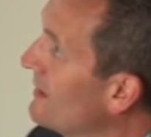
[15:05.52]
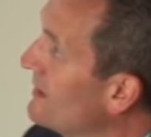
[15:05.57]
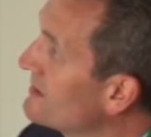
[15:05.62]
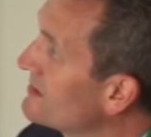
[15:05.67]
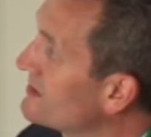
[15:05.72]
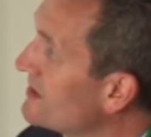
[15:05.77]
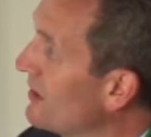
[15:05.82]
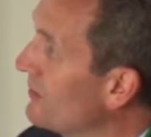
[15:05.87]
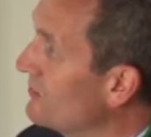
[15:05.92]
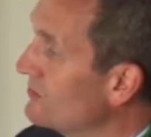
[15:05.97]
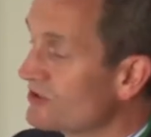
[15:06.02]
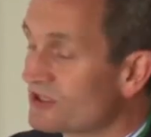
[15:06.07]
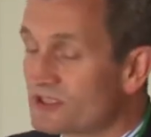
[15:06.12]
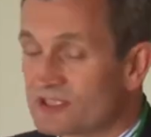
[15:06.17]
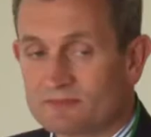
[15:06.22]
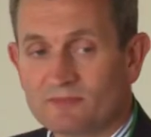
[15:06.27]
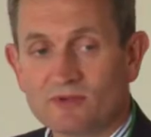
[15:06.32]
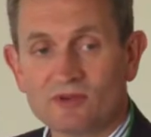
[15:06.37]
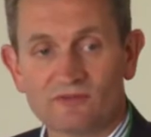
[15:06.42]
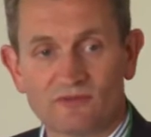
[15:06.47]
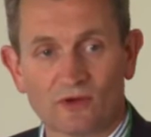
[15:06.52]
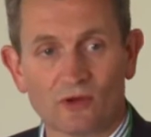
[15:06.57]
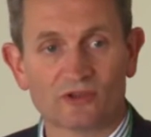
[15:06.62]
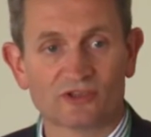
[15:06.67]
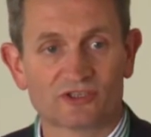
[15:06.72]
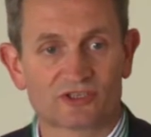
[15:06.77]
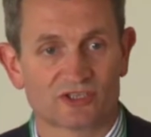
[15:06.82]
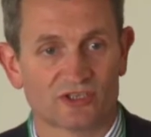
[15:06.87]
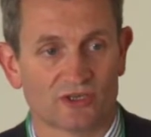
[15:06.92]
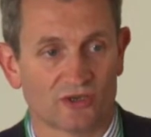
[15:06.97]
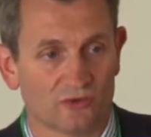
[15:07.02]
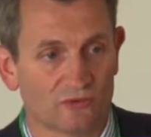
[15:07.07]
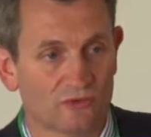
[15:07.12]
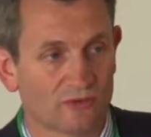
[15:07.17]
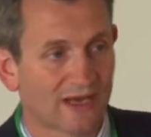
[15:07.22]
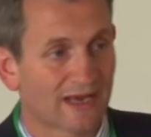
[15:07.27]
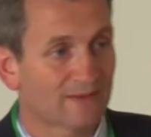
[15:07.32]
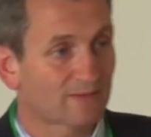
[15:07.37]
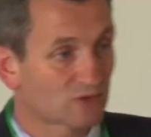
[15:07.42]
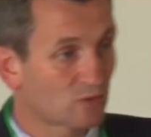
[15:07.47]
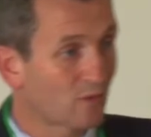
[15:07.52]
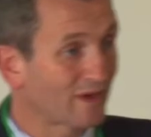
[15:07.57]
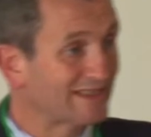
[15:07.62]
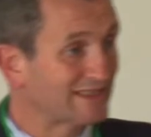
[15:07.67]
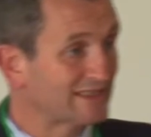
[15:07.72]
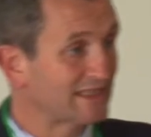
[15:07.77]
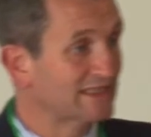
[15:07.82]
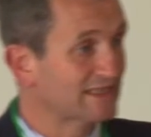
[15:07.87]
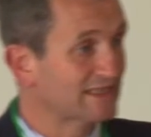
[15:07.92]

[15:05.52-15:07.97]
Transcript: So just to move on to how much waste